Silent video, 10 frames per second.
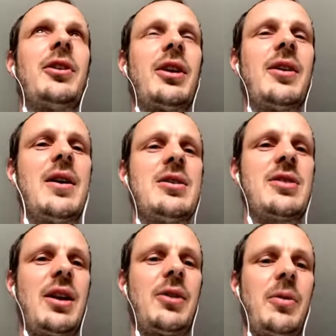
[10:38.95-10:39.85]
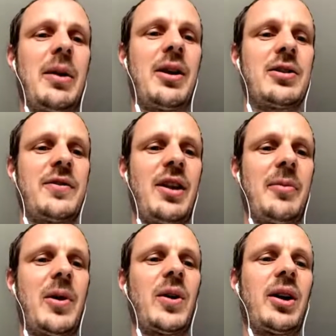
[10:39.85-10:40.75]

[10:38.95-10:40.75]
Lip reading: and seeing how the players feel about it,